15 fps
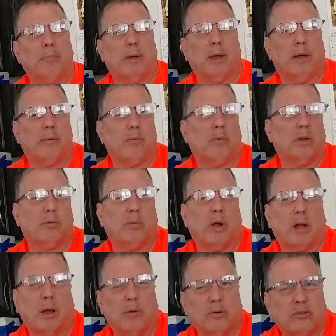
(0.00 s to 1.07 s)
bit with
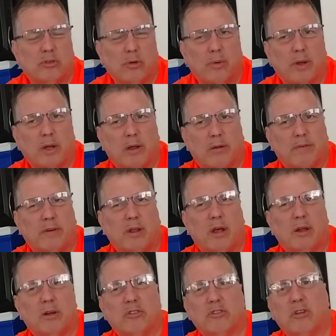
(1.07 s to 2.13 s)
what I was doing. If you
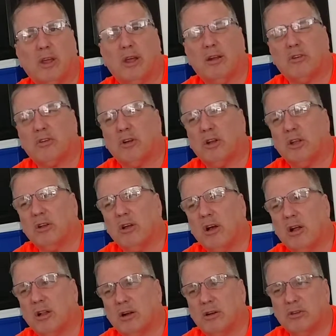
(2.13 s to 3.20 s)
understand turning
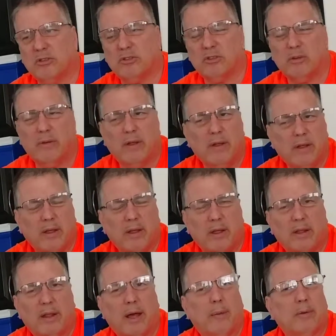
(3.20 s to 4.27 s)
dollars,
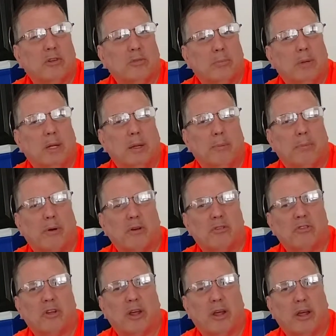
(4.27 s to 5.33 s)
that was me per
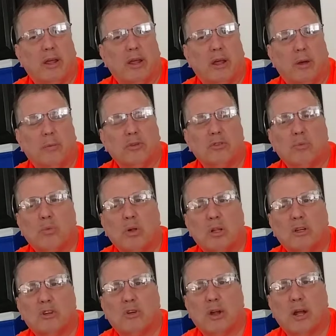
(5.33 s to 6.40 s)
se. I wasn't
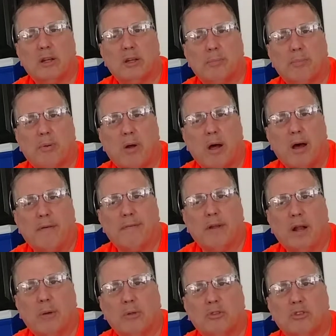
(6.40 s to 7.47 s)
really trying to
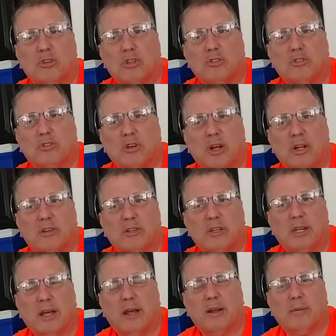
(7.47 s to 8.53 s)
profit, I was just trying to
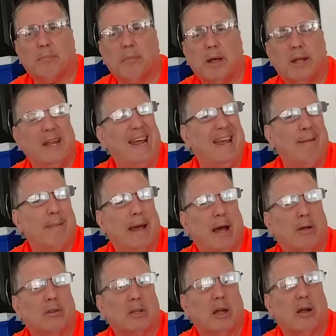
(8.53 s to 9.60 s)
get my name
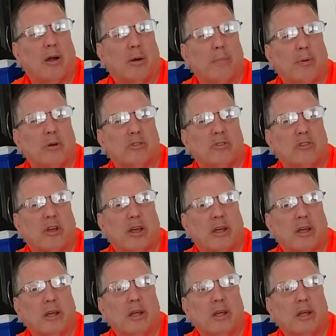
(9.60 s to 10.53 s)
out there per se.